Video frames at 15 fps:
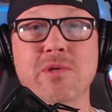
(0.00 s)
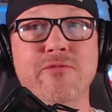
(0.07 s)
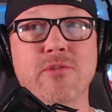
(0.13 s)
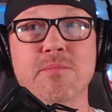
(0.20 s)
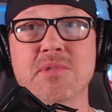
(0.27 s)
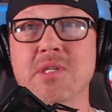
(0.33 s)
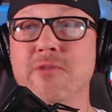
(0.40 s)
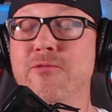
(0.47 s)

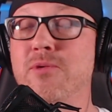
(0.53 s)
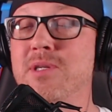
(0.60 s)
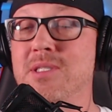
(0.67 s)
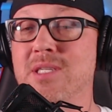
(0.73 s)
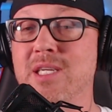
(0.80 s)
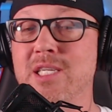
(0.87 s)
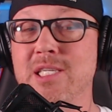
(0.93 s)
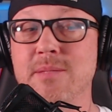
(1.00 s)
from different
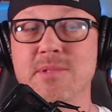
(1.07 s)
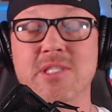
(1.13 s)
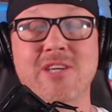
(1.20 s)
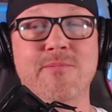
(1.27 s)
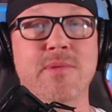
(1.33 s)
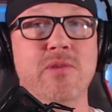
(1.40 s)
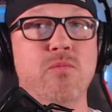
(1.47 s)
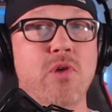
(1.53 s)
teams that have
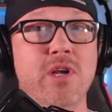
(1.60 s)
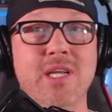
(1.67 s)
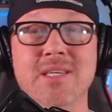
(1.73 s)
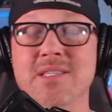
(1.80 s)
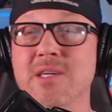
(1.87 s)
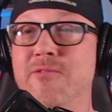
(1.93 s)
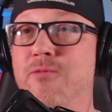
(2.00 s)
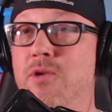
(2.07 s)
been running
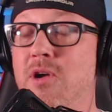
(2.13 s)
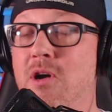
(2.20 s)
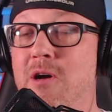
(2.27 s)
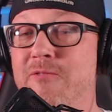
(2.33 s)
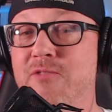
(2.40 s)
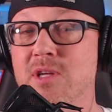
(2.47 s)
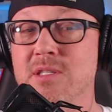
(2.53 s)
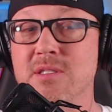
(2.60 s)
different
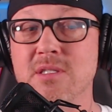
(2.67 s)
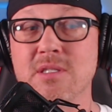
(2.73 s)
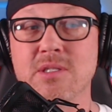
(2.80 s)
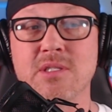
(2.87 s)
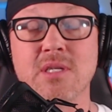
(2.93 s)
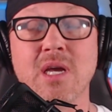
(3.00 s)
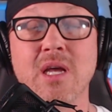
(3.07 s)
offenses.